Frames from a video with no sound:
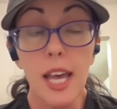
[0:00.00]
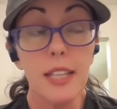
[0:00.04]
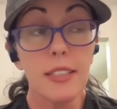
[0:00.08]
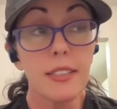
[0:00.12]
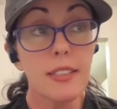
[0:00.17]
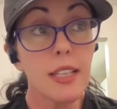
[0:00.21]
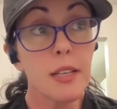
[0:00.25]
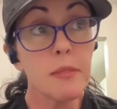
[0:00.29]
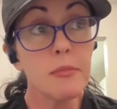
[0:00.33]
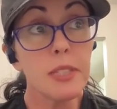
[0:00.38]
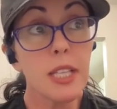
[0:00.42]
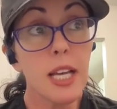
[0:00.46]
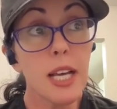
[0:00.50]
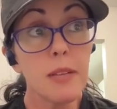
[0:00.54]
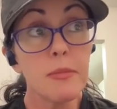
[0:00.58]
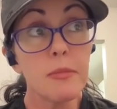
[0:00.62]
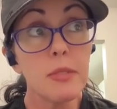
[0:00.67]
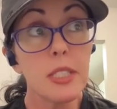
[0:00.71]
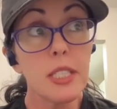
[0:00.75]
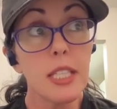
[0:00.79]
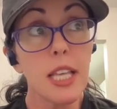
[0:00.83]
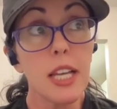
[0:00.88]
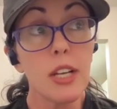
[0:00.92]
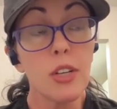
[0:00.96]

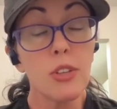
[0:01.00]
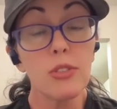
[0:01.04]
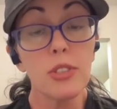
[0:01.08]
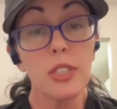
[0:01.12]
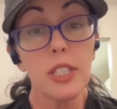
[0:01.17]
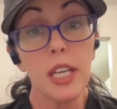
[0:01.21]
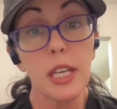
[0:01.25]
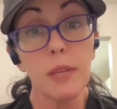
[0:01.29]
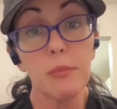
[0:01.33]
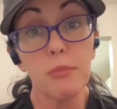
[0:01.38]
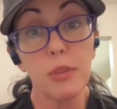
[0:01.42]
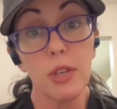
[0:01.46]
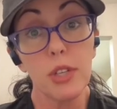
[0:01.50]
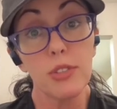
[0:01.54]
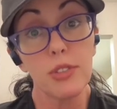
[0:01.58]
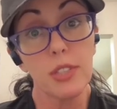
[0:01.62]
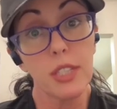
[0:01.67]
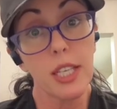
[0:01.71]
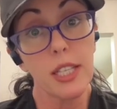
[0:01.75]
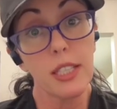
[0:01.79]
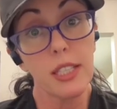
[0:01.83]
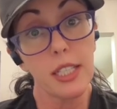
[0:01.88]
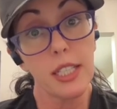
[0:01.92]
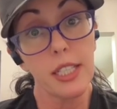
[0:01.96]
Sometimes they don't take pro
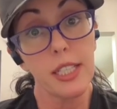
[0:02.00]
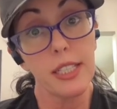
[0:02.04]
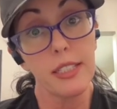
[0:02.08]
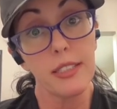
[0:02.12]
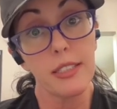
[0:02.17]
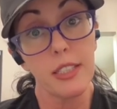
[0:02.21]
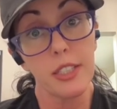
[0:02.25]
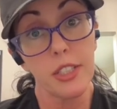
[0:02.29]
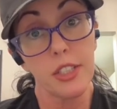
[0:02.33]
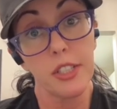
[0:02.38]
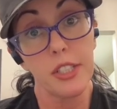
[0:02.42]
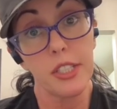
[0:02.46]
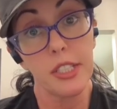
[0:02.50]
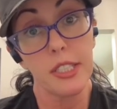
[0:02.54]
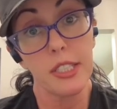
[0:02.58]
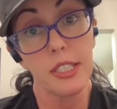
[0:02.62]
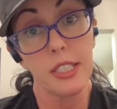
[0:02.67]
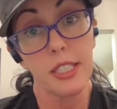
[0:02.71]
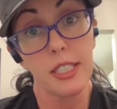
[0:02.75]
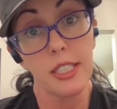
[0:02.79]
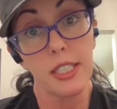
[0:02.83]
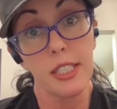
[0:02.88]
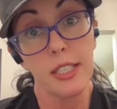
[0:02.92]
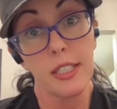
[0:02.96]
se litigants
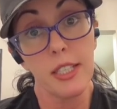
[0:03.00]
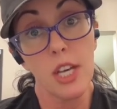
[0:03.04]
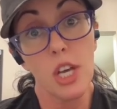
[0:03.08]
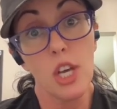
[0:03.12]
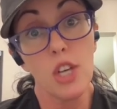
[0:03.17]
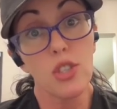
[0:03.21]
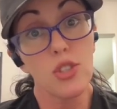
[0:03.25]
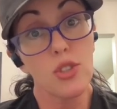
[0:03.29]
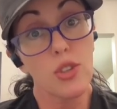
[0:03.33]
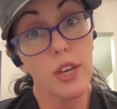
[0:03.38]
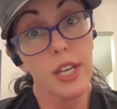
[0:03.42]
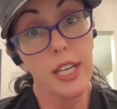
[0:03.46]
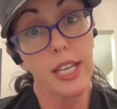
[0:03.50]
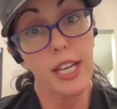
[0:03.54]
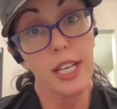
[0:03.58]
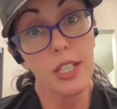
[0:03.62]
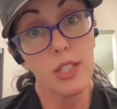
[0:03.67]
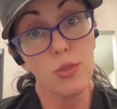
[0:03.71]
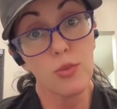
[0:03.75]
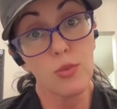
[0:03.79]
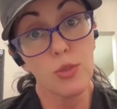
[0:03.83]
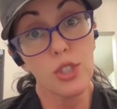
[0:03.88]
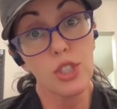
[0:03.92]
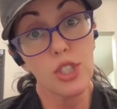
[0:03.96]
seriously. So I
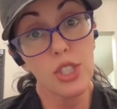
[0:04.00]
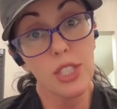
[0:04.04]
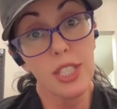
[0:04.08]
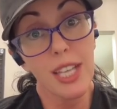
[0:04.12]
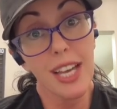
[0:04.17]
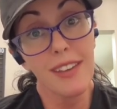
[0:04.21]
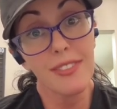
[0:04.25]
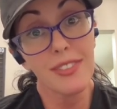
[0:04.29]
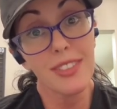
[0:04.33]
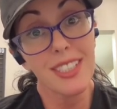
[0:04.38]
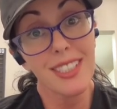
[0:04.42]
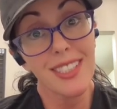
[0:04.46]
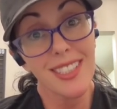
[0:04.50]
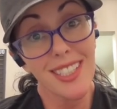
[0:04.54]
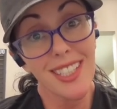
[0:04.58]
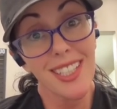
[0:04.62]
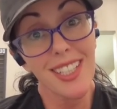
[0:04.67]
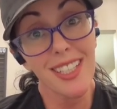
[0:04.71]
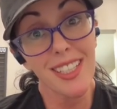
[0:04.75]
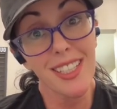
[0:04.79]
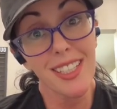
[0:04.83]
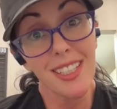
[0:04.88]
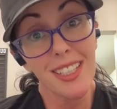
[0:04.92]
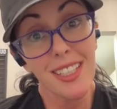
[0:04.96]
guess we'll just have to
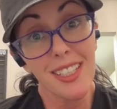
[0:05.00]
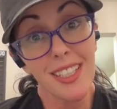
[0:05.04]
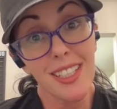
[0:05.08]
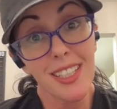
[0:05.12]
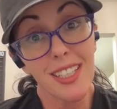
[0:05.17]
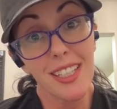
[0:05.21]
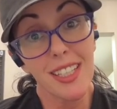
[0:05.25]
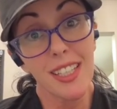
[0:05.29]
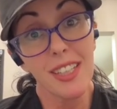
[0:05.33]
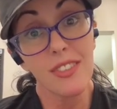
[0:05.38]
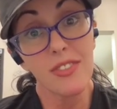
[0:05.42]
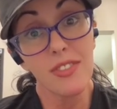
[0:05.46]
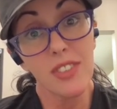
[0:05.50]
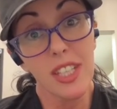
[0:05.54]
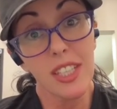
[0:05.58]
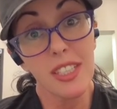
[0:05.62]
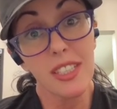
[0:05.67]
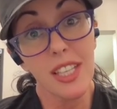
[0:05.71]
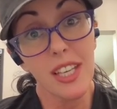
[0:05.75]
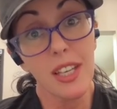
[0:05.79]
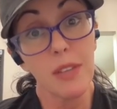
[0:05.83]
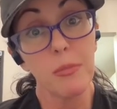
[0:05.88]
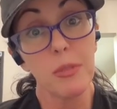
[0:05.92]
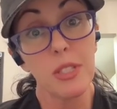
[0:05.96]
see if they
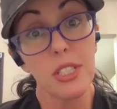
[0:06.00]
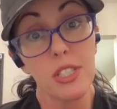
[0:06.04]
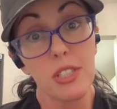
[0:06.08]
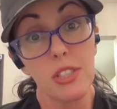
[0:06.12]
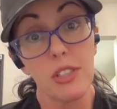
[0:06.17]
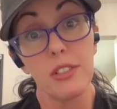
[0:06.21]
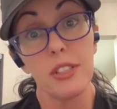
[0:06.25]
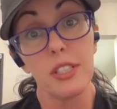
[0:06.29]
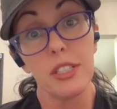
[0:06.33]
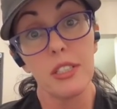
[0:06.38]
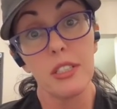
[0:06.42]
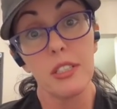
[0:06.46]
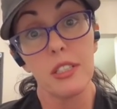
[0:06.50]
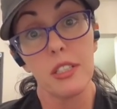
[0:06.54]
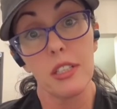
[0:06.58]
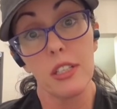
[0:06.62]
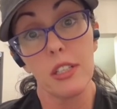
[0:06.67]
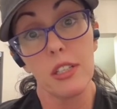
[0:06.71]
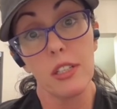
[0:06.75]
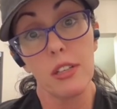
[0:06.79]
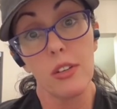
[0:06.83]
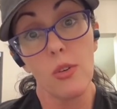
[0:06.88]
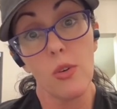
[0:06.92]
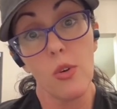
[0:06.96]
take me
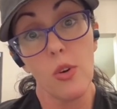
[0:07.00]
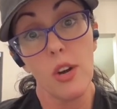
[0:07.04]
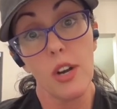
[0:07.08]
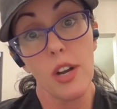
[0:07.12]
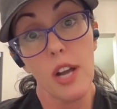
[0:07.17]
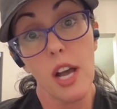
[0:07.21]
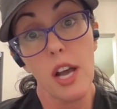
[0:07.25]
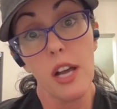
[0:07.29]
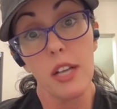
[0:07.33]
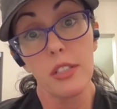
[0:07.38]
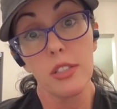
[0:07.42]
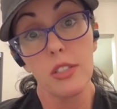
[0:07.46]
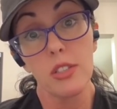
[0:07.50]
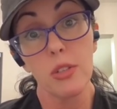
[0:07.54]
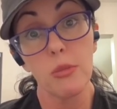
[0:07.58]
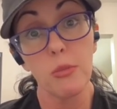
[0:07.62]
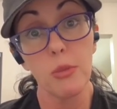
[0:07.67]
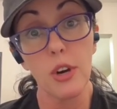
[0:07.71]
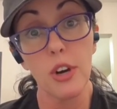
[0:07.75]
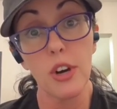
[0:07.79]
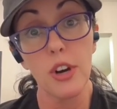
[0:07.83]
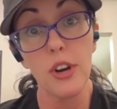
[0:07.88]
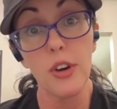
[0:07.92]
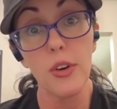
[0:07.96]
seriously or not
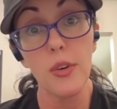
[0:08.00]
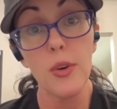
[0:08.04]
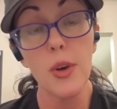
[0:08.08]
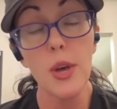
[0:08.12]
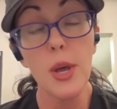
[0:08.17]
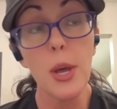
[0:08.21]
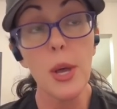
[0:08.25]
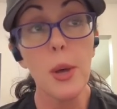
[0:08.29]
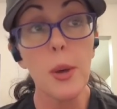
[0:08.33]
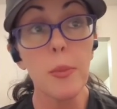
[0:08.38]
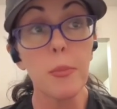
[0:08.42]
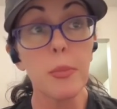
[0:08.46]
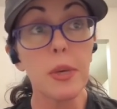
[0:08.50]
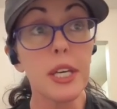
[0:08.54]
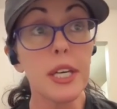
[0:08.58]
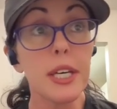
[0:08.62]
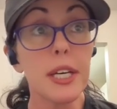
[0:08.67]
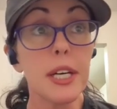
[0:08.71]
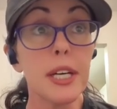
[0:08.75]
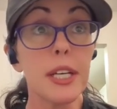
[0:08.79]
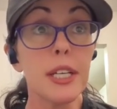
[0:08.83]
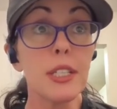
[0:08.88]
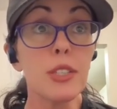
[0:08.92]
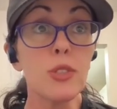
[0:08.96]
tomorrow,
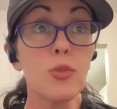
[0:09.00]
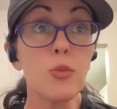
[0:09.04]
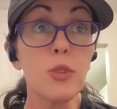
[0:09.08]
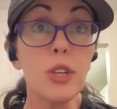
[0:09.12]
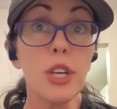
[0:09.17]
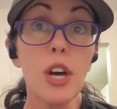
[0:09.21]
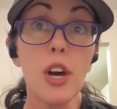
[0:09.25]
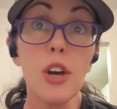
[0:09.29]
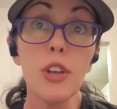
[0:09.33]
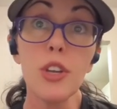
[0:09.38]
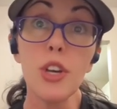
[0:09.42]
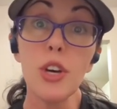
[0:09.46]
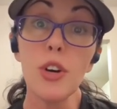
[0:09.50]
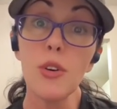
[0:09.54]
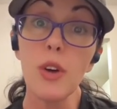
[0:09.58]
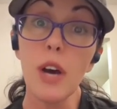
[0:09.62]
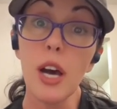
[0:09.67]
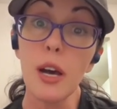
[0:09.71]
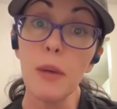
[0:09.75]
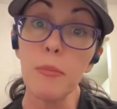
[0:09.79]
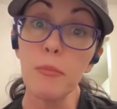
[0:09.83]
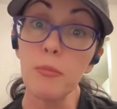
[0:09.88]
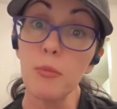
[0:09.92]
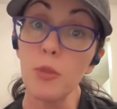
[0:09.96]
because we all know
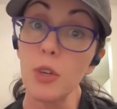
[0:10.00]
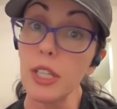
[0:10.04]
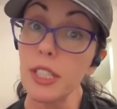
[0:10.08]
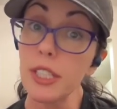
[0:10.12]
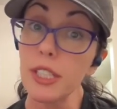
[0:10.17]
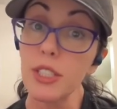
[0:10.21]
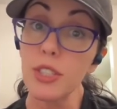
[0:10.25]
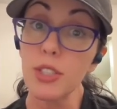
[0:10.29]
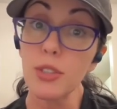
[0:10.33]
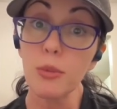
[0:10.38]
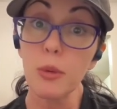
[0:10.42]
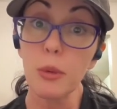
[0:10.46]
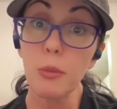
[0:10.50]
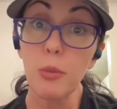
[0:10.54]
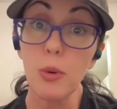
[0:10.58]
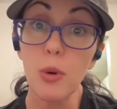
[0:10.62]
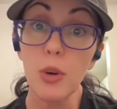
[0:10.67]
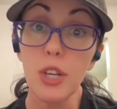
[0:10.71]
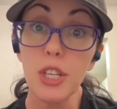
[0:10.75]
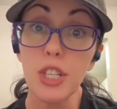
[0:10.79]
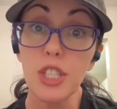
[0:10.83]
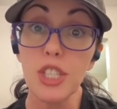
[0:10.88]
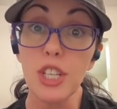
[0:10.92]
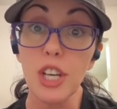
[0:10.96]
I'm willing to
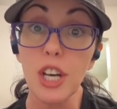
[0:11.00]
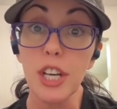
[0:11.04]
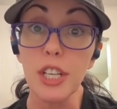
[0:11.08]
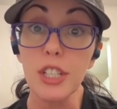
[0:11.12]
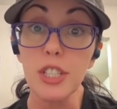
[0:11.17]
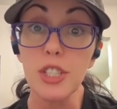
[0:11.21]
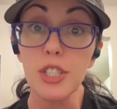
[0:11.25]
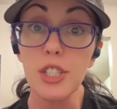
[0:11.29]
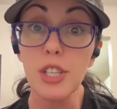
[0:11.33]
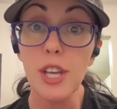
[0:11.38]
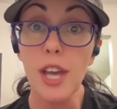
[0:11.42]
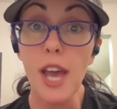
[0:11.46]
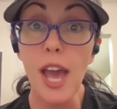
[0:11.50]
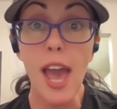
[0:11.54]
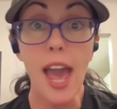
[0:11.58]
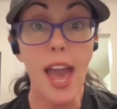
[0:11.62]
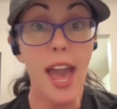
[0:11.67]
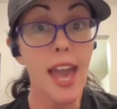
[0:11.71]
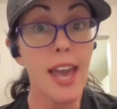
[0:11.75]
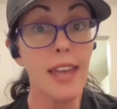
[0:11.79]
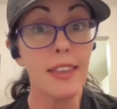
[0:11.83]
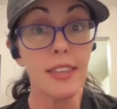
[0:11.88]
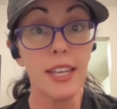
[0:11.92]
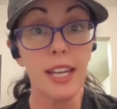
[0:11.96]
report a judge
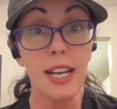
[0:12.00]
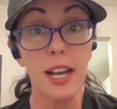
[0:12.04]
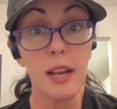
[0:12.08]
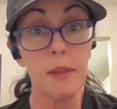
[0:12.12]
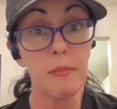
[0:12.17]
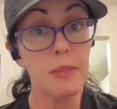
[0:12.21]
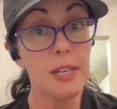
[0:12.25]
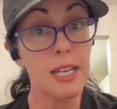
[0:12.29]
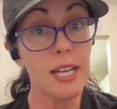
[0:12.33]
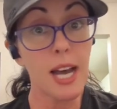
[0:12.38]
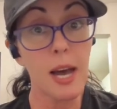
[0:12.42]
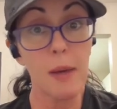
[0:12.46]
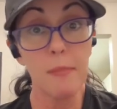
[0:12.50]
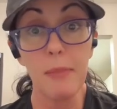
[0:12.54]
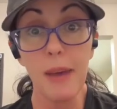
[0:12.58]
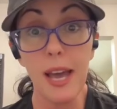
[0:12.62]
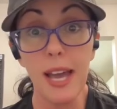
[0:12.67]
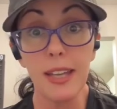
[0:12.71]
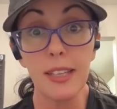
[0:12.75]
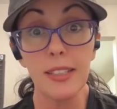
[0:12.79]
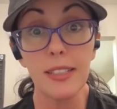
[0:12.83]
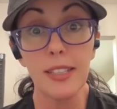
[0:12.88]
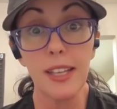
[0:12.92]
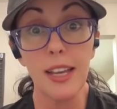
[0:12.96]
and that I'm not
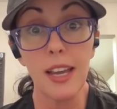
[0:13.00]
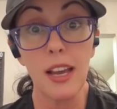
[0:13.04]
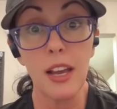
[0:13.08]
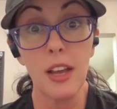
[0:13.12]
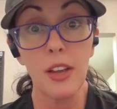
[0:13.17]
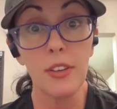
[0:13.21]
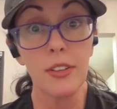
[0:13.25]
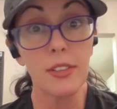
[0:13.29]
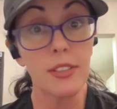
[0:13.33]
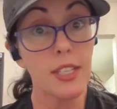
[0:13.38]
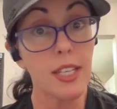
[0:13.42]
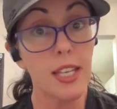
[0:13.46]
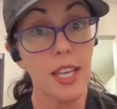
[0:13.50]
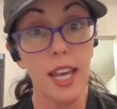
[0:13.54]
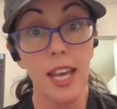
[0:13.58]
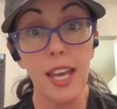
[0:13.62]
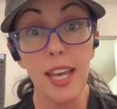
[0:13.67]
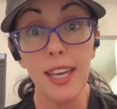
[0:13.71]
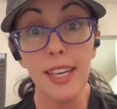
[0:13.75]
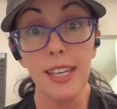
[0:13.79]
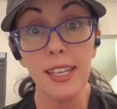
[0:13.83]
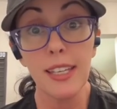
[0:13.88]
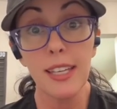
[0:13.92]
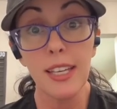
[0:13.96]
backing down
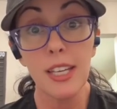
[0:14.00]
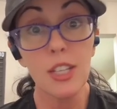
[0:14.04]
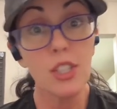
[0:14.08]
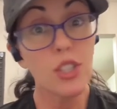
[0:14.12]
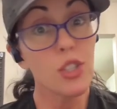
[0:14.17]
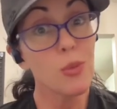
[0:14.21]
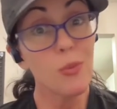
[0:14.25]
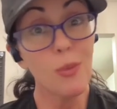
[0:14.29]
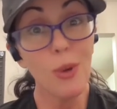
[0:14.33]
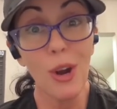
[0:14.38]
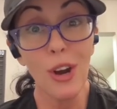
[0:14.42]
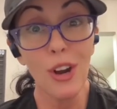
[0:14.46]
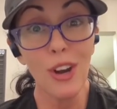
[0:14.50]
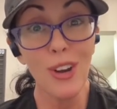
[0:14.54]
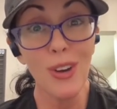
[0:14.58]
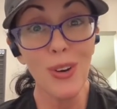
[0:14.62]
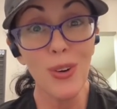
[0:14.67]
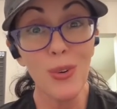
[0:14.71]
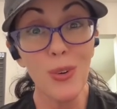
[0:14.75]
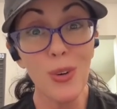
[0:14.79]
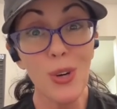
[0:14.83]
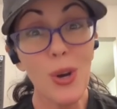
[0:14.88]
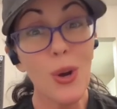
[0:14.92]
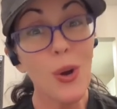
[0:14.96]
today,
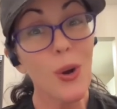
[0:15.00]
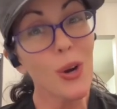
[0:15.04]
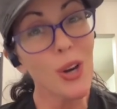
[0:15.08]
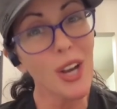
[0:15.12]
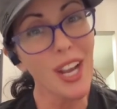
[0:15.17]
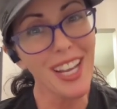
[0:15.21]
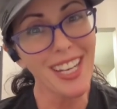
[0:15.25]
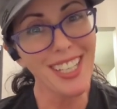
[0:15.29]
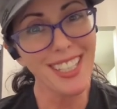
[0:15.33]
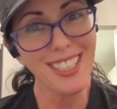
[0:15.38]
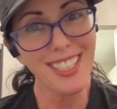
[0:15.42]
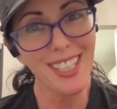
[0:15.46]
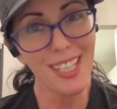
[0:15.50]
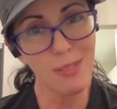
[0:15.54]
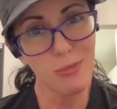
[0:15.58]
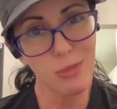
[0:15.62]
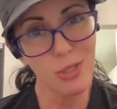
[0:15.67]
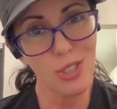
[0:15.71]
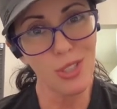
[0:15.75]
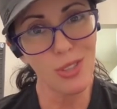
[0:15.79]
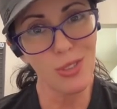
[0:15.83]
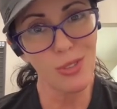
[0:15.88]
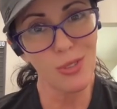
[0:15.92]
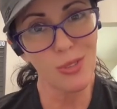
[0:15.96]
tomorrow, or anytime
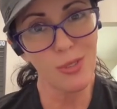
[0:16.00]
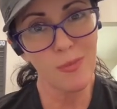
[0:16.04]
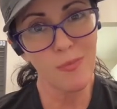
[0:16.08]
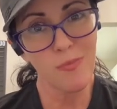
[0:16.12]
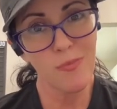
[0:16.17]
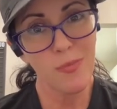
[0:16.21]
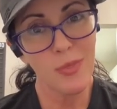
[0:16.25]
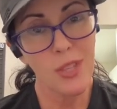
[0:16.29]
soon.